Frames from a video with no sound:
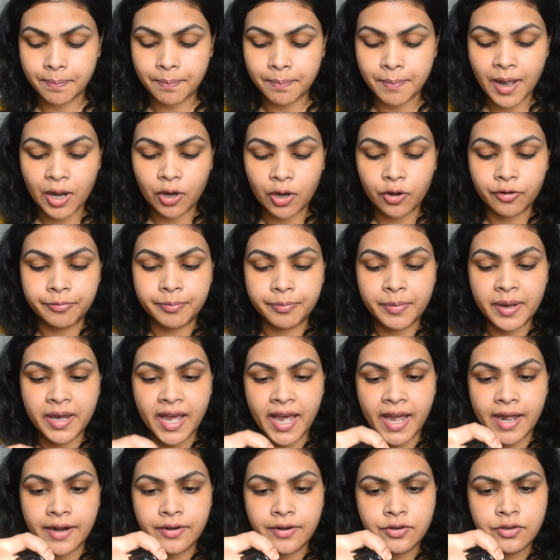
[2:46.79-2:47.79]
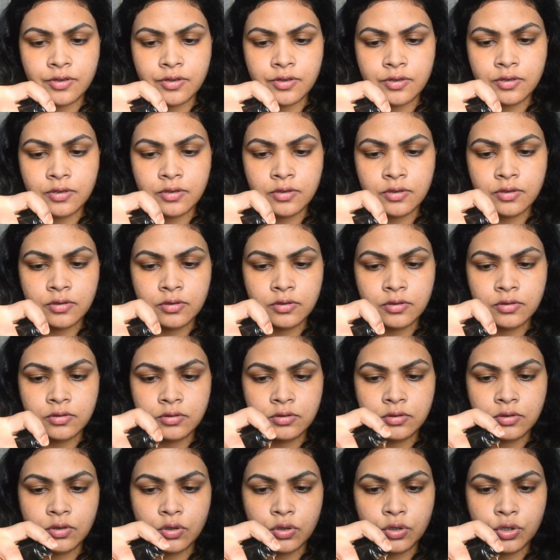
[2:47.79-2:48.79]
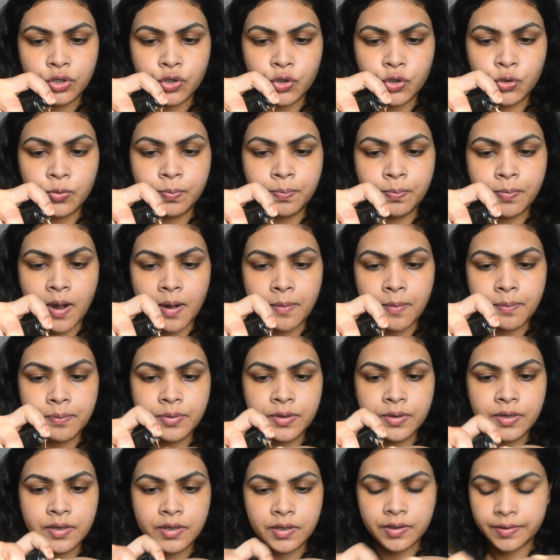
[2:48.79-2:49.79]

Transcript: back of my hand to pump.